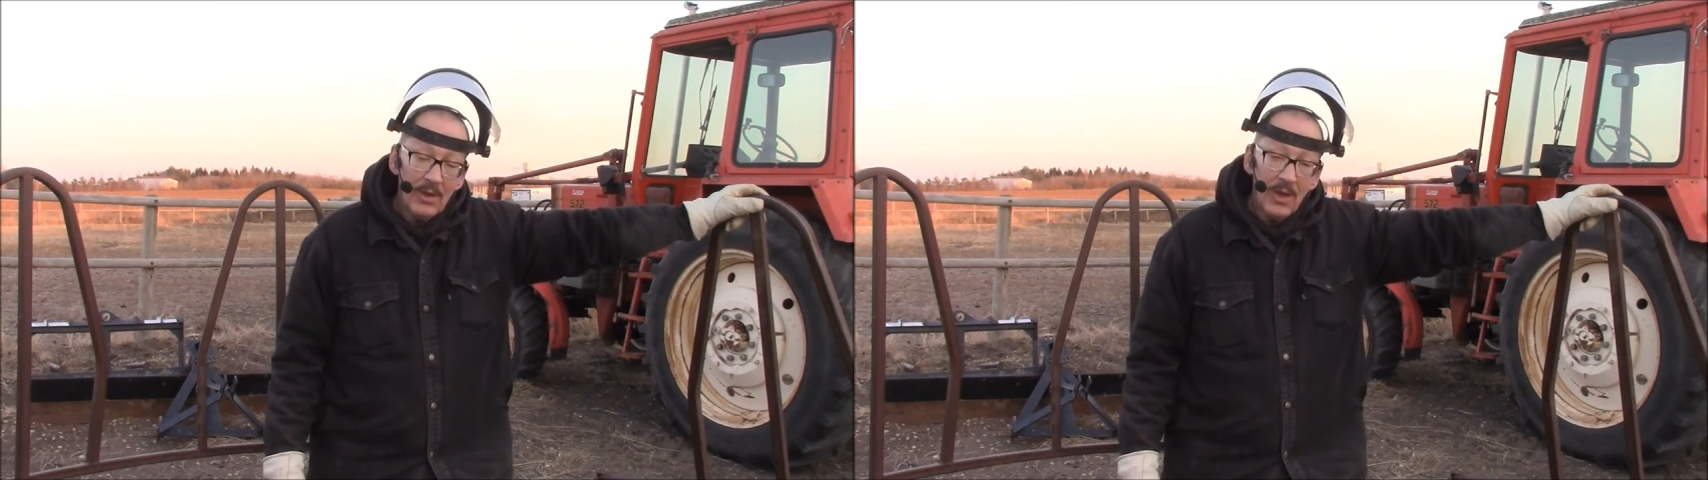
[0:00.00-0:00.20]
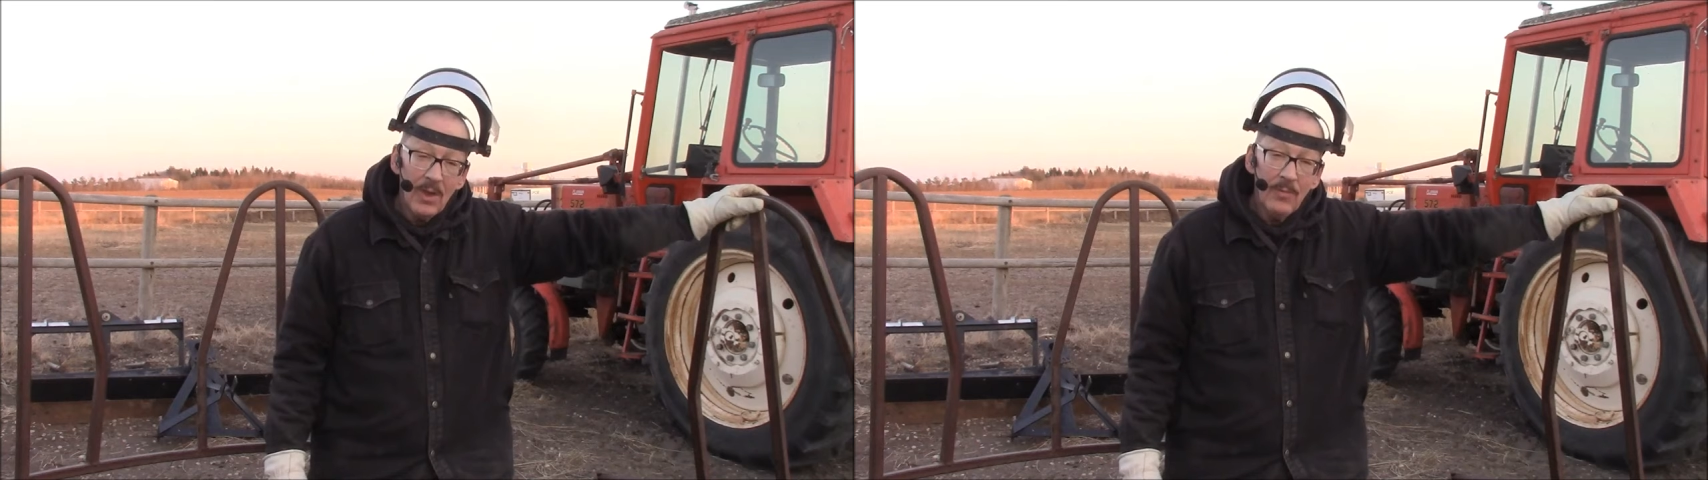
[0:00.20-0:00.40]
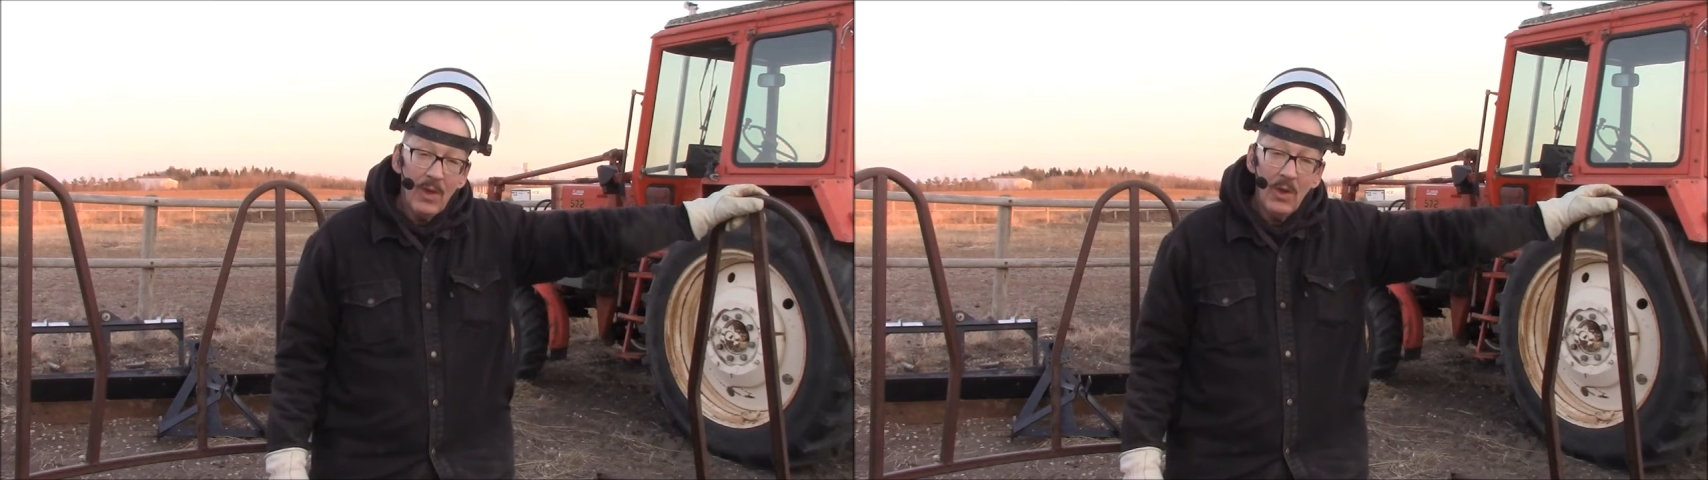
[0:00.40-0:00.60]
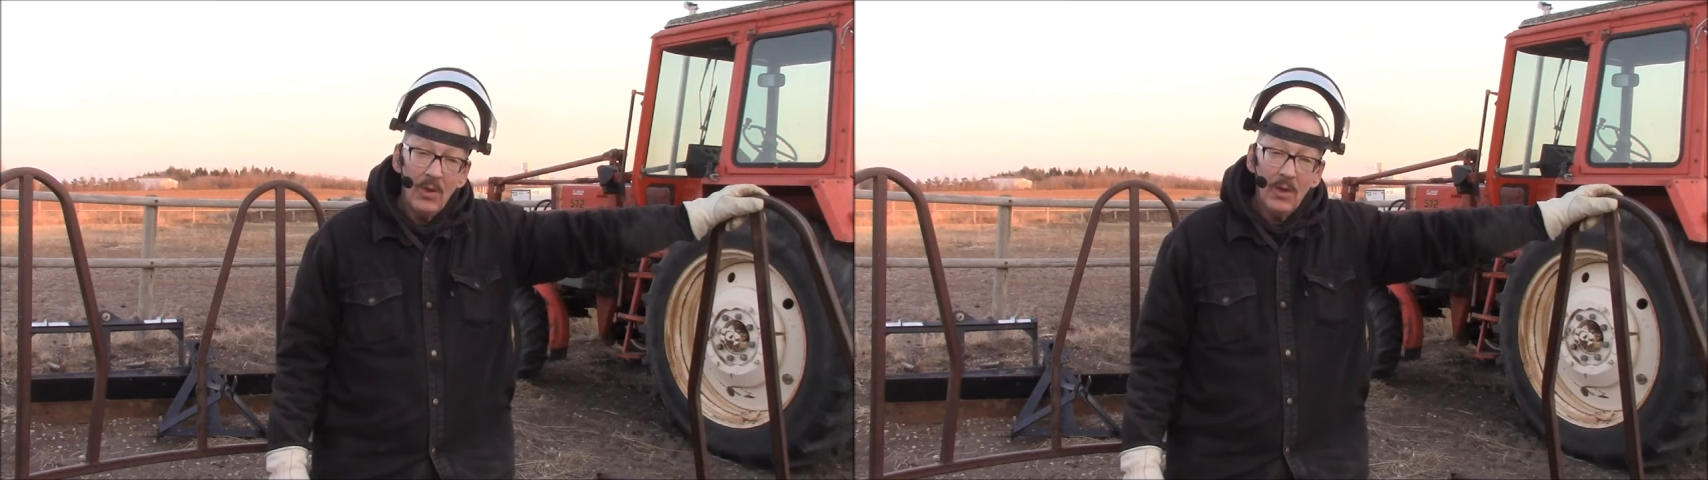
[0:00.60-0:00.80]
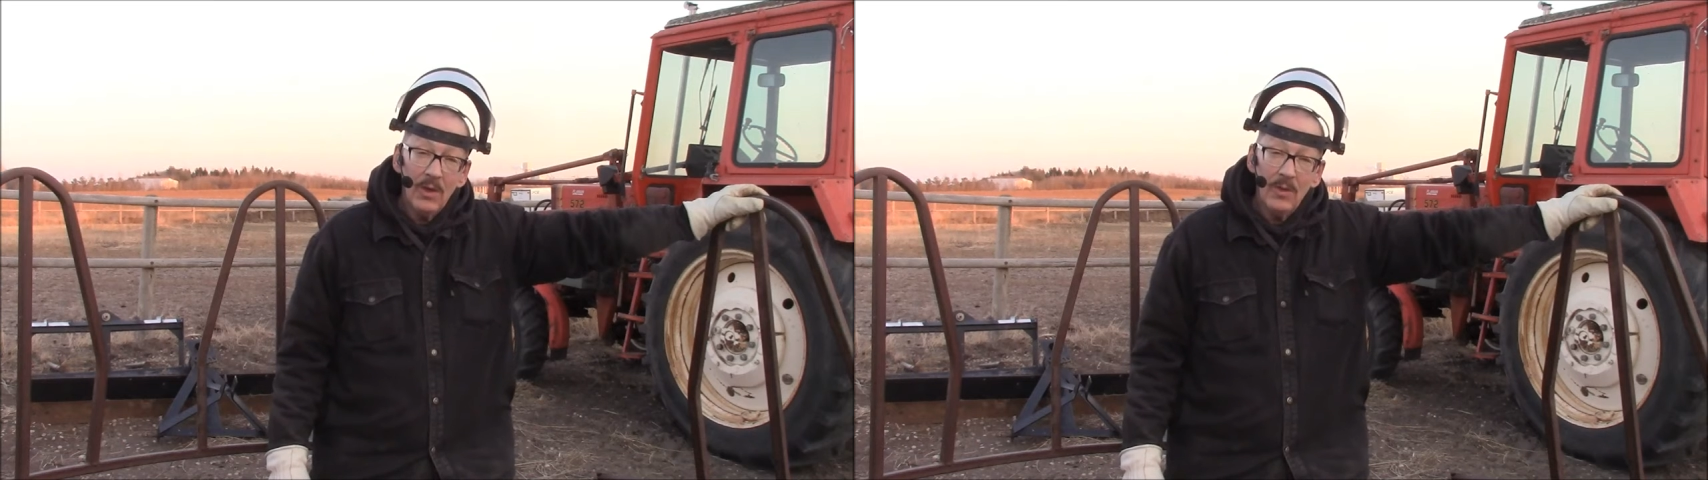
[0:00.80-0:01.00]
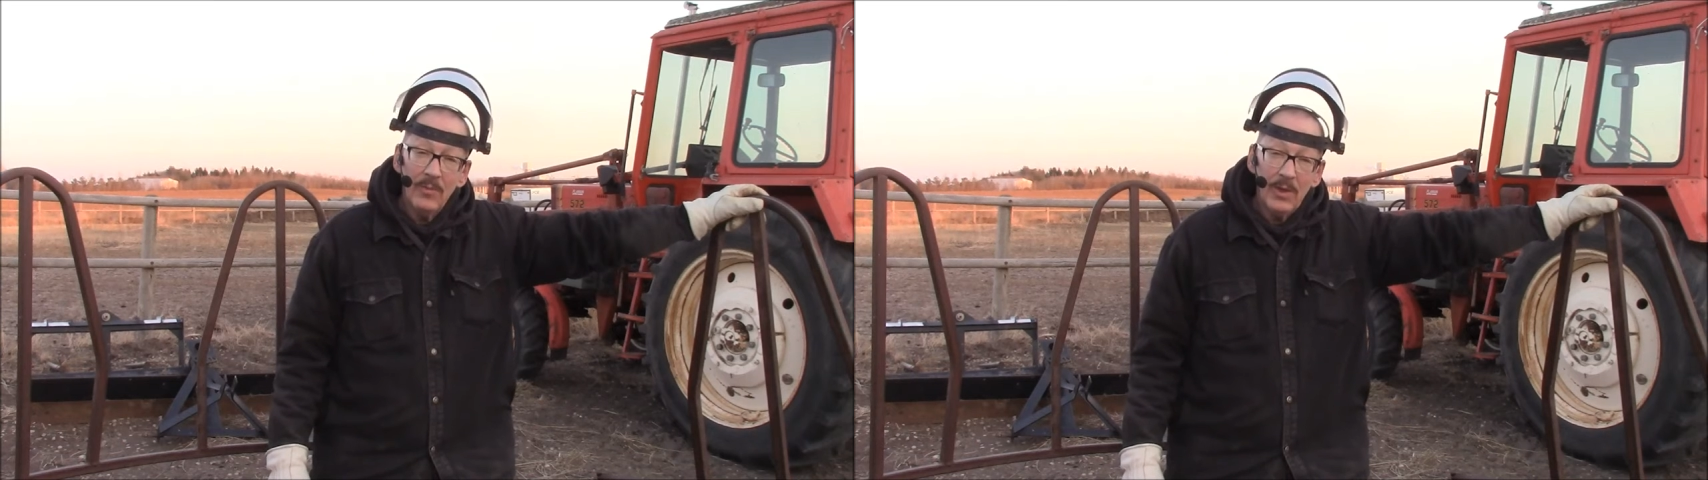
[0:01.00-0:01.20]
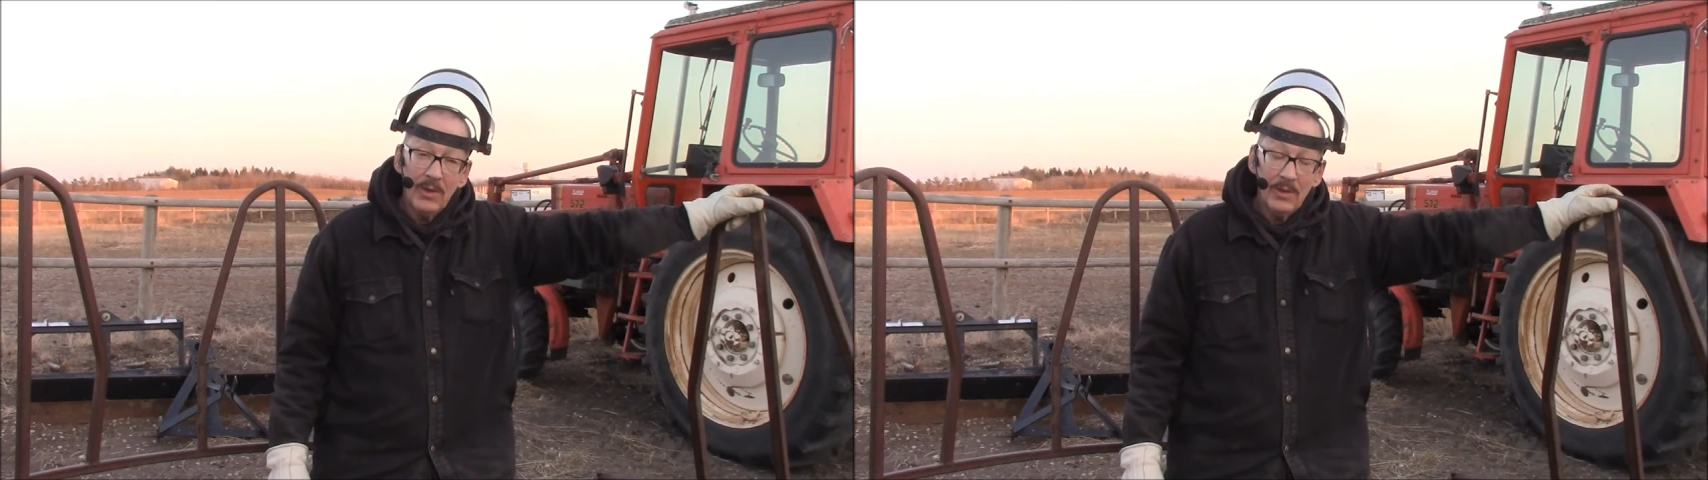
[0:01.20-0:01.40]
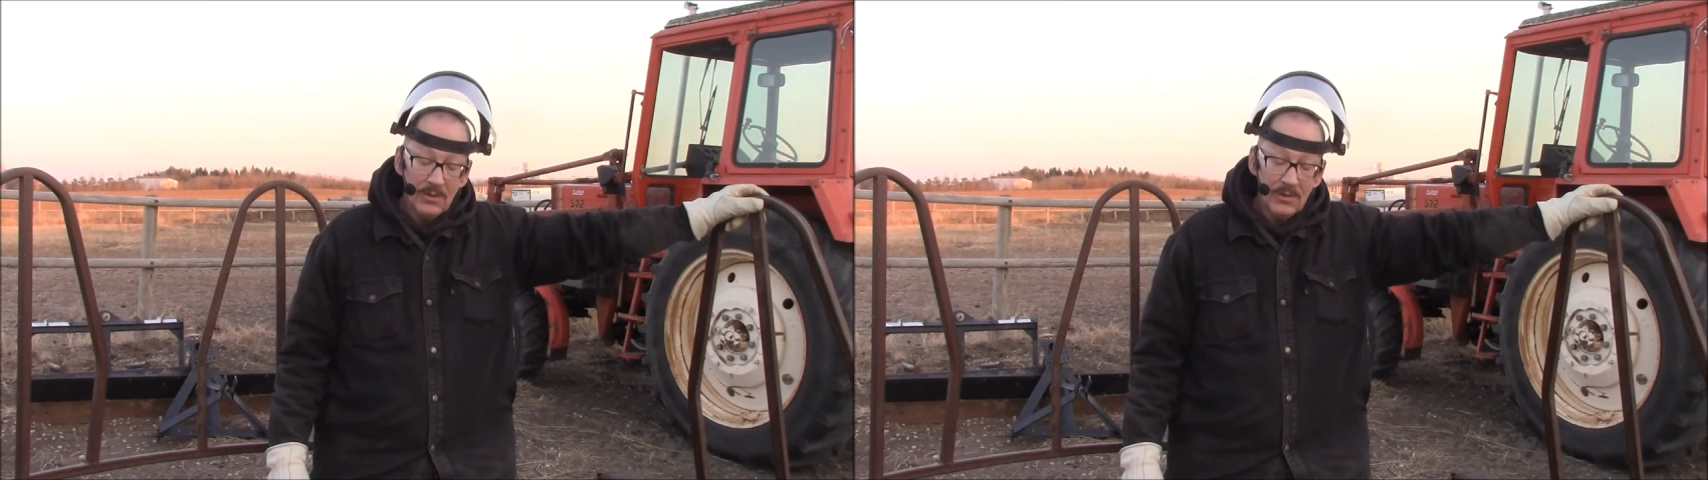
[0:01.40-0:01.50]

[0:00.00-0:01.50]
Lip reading: and help out a little bit.